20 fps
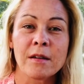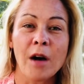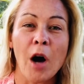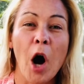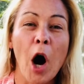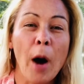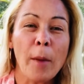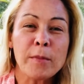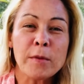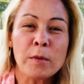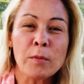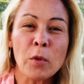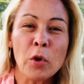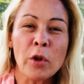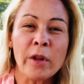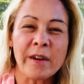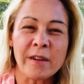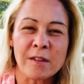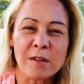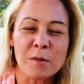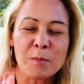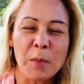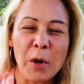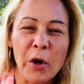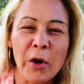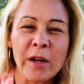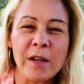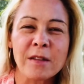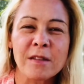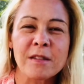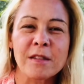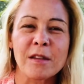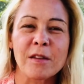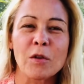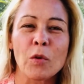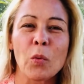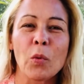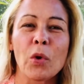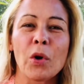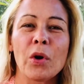optimal experience in
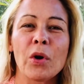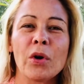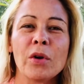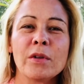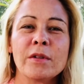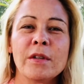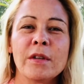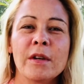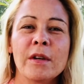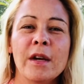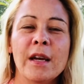the world,